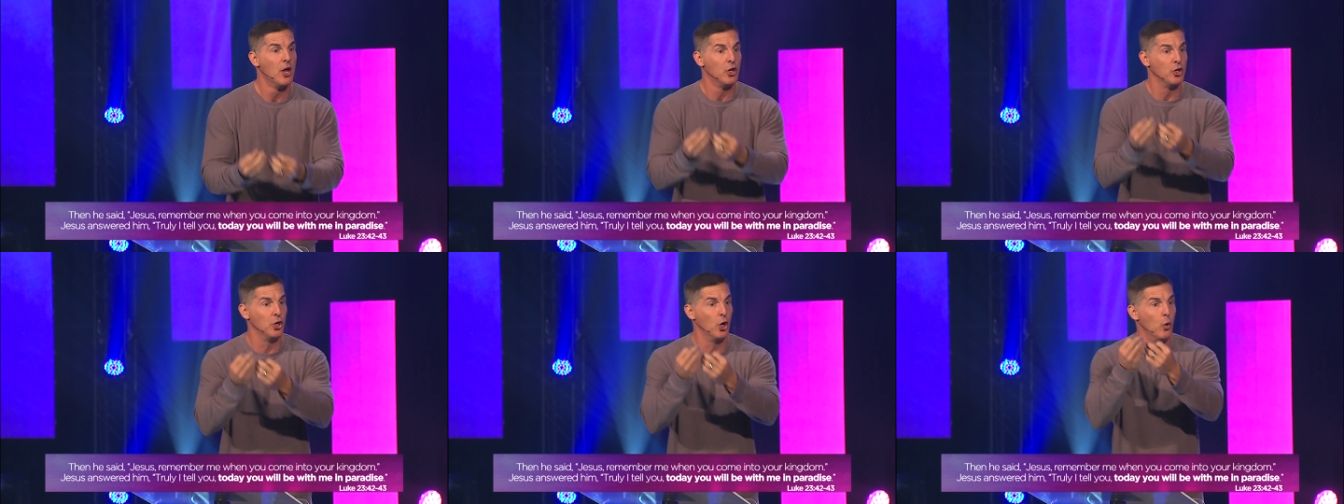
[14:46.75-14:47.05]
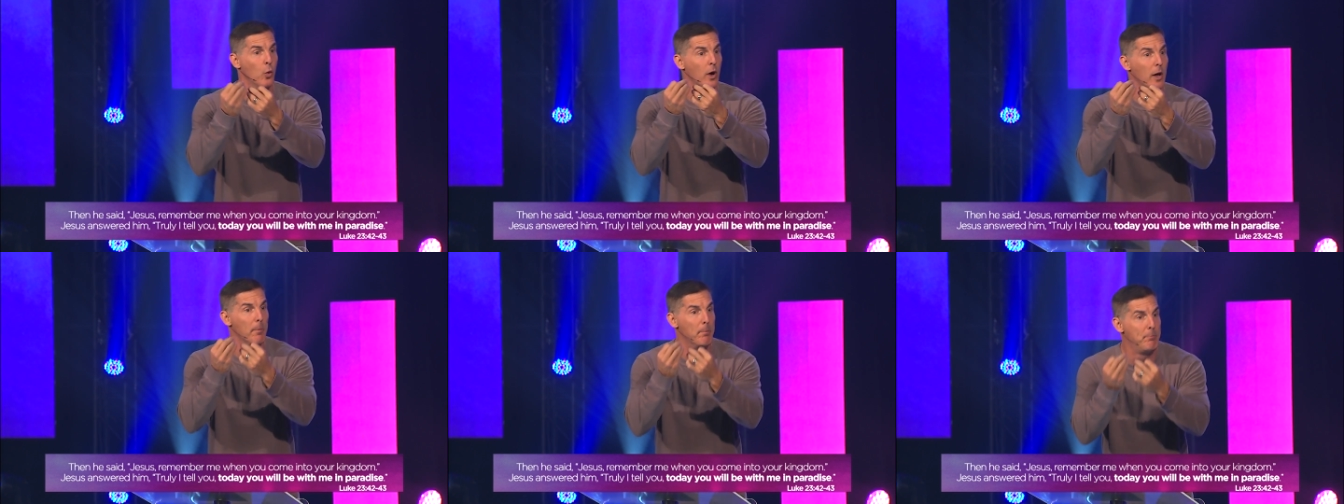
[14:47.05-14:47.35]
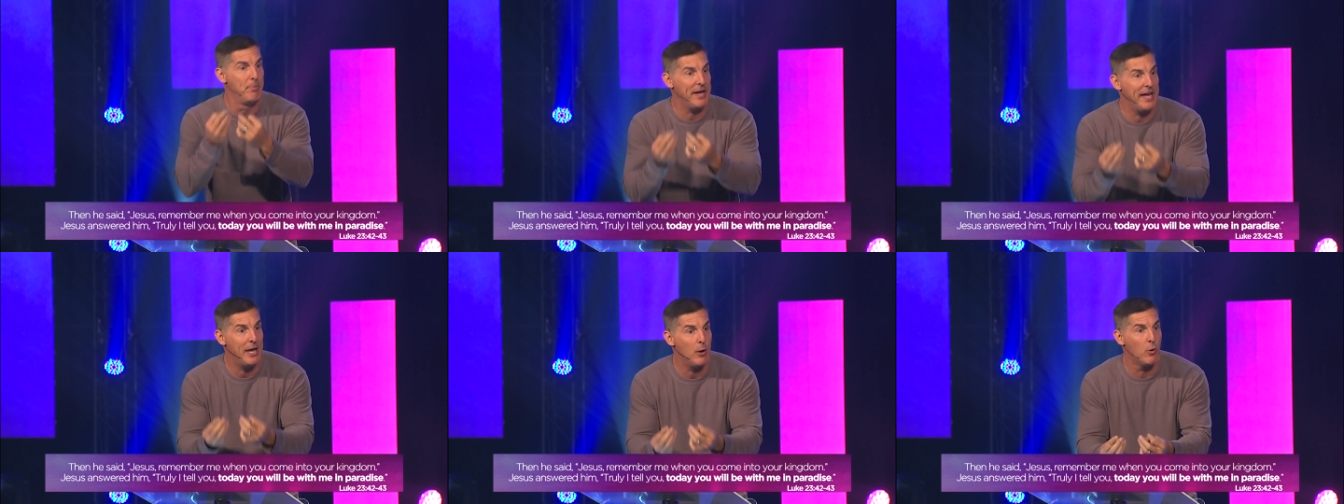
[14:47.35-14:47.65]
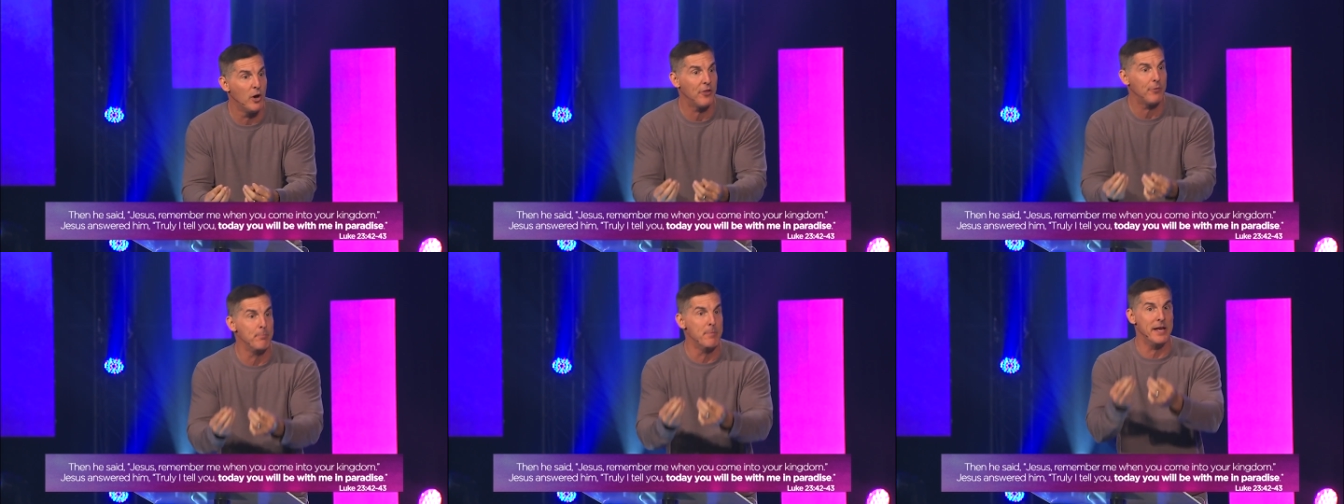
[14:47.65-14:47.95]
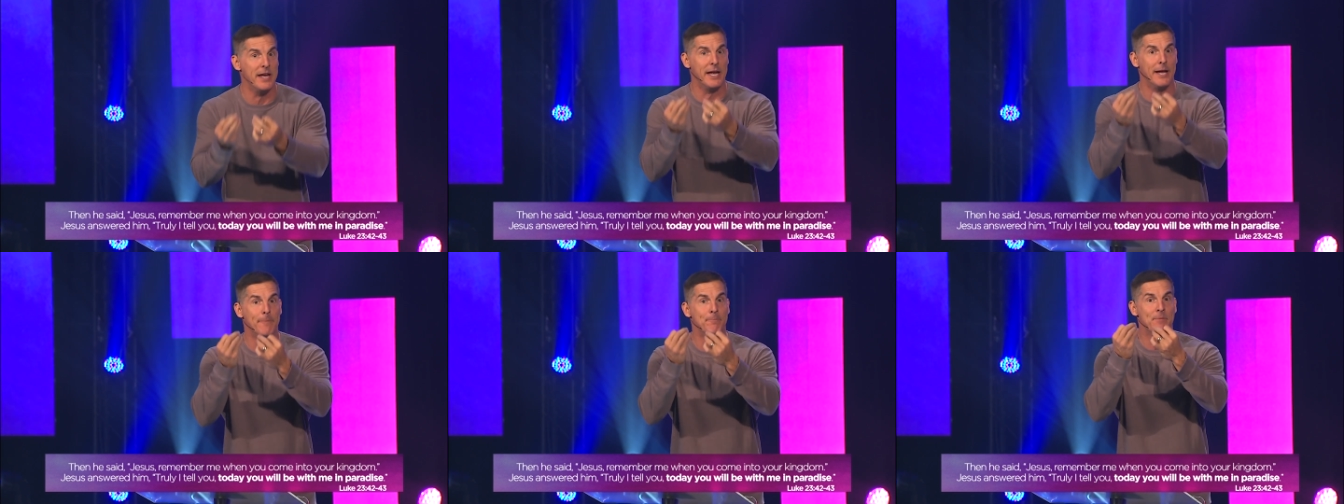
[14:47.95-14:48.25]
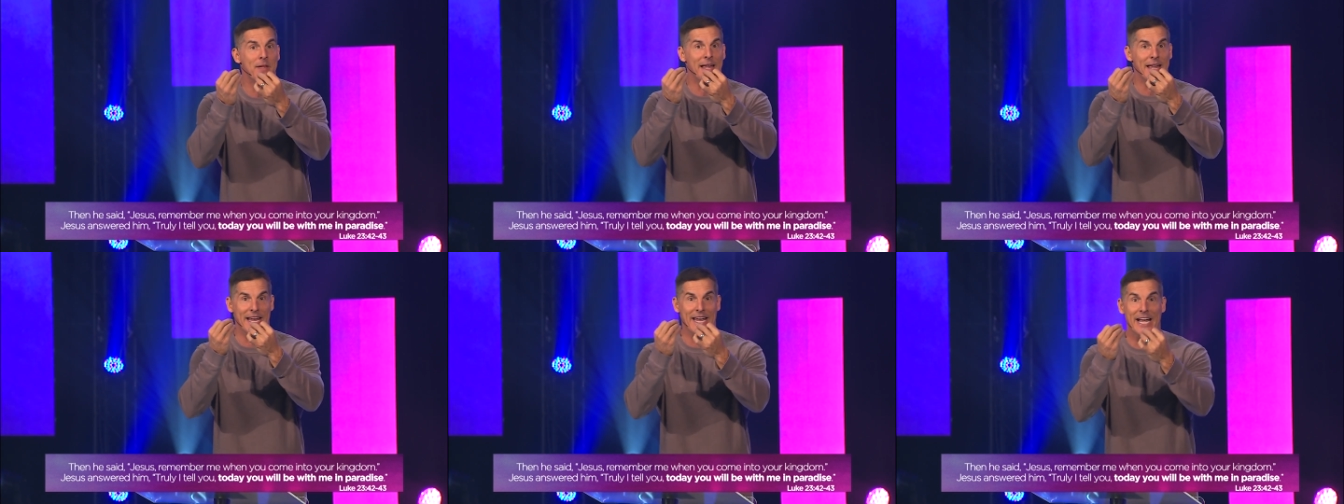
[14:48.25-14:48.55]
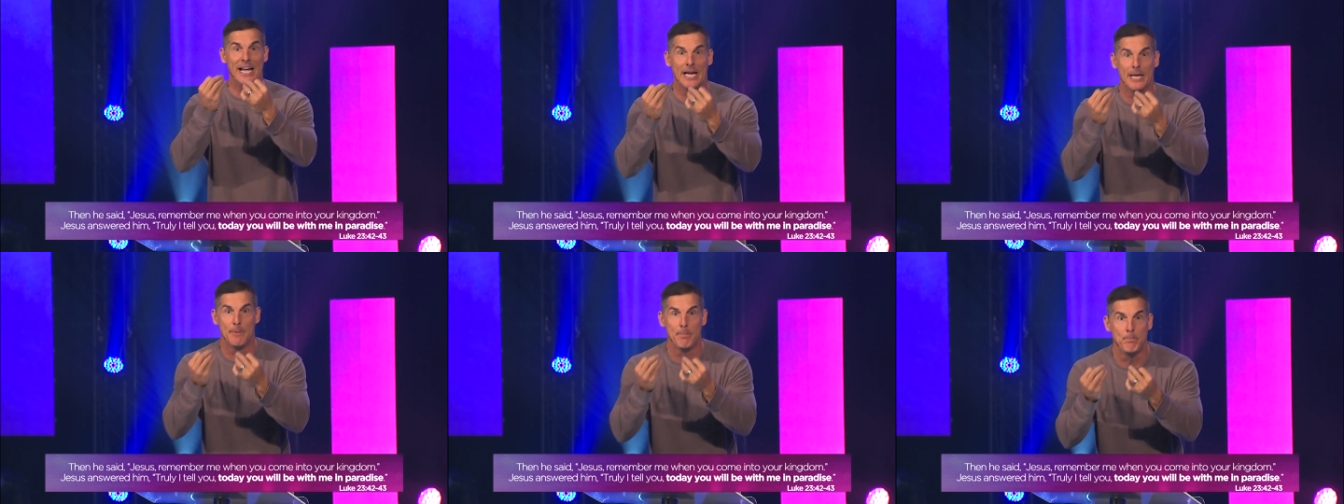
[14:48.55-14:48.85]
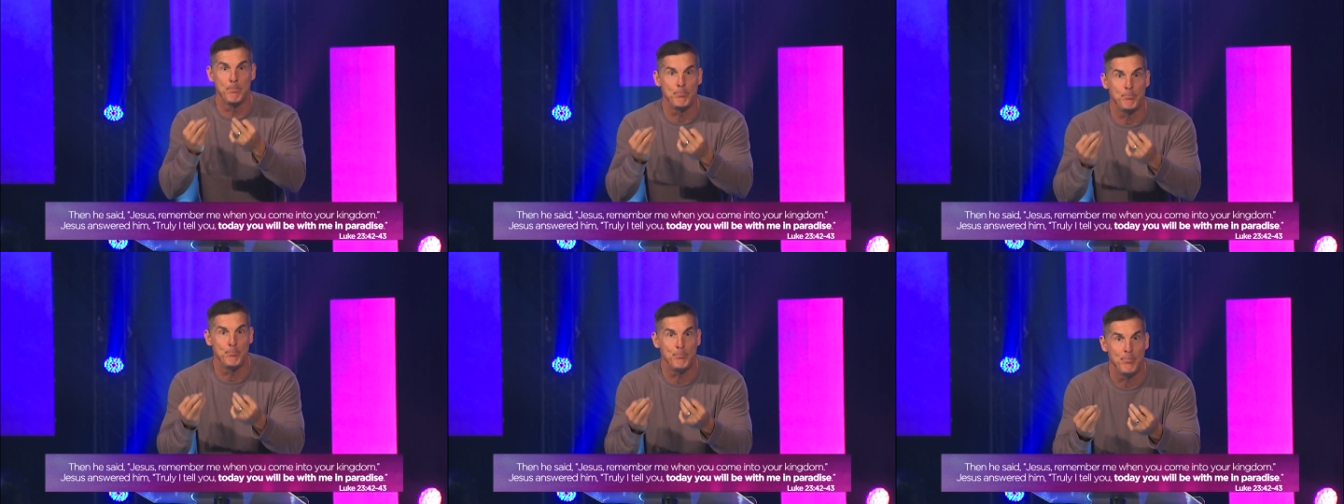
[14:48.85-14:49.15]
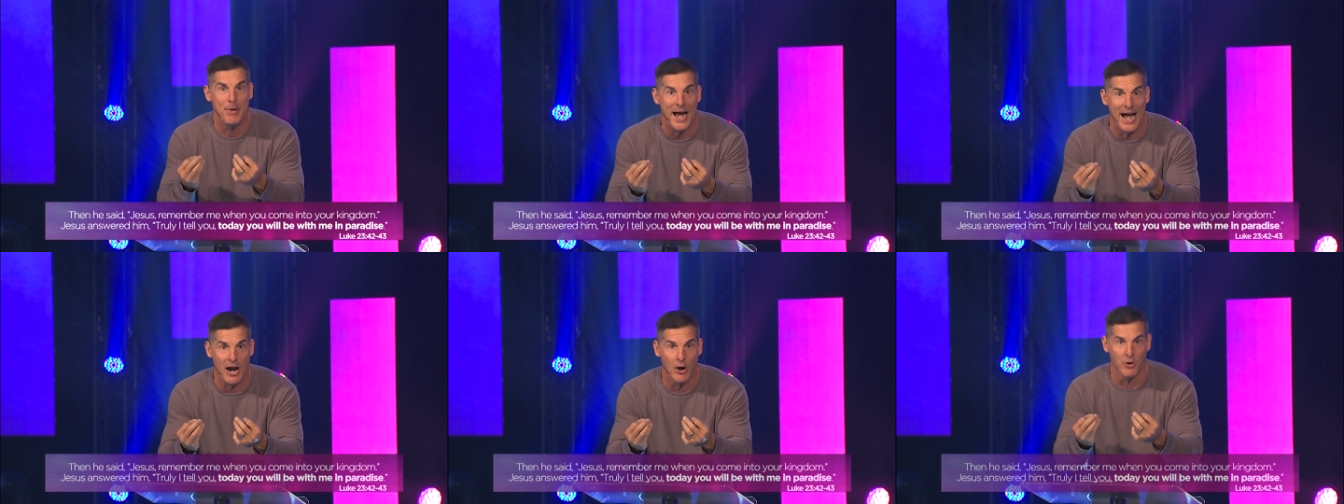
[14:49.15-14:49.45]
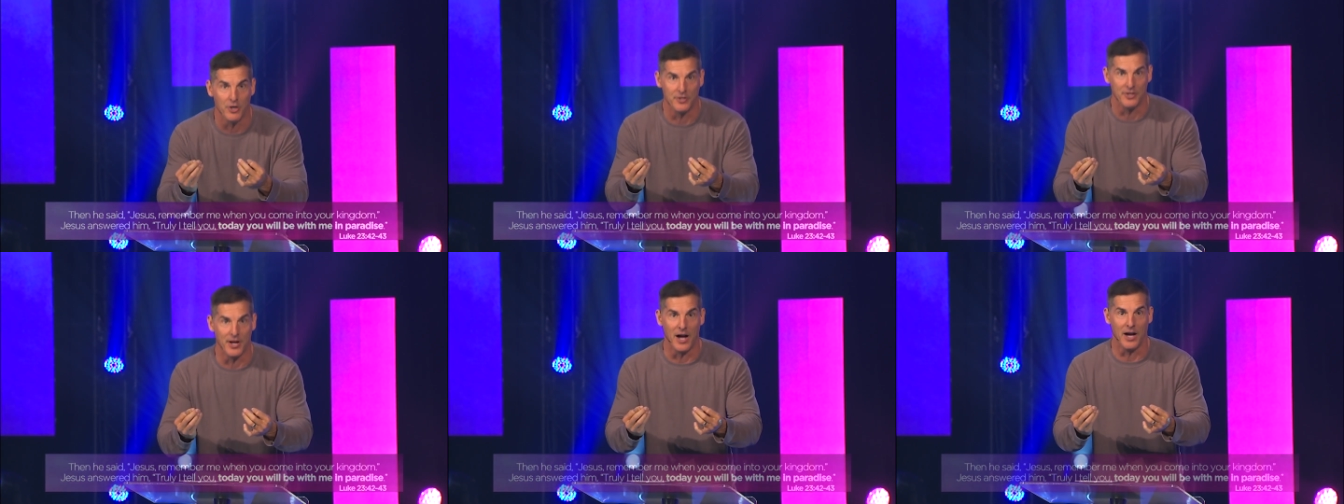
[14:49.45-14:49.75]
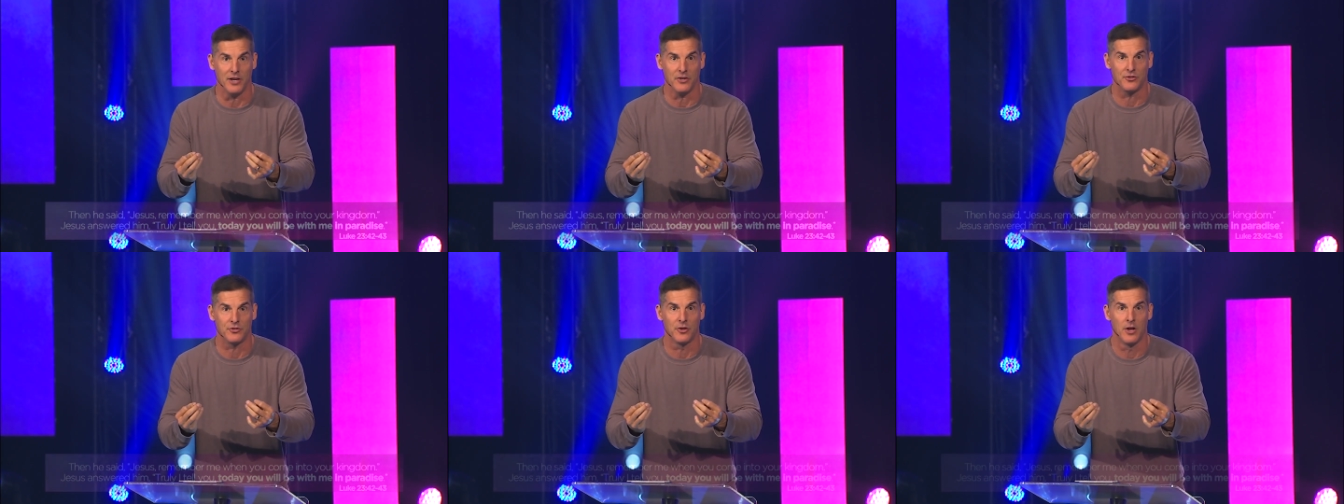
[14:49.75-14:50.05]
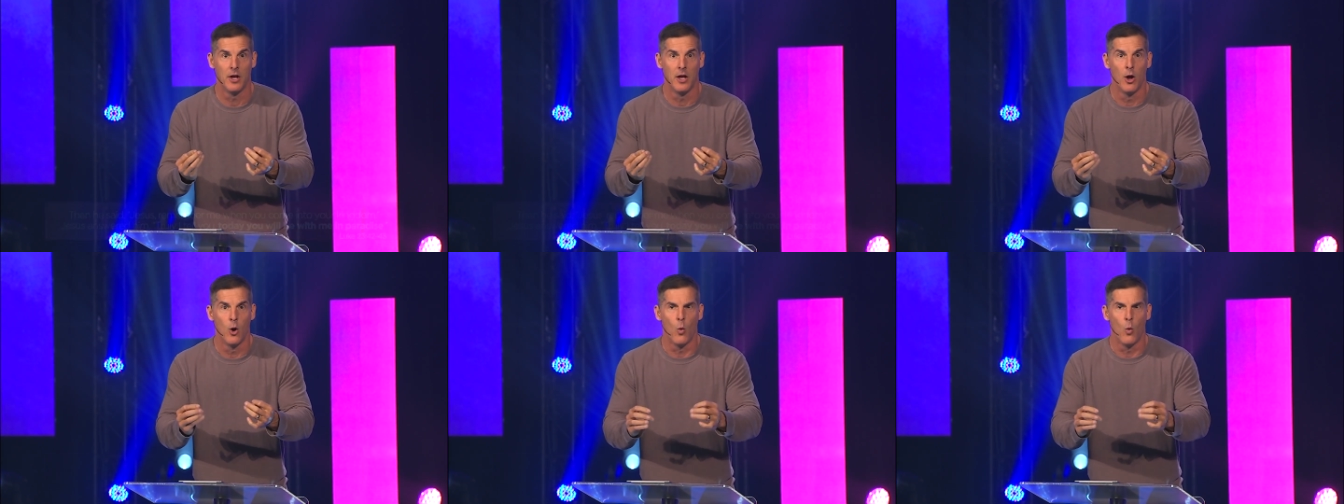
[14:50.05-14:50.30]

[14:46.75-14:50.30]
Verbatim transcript: you will be with me in paradise.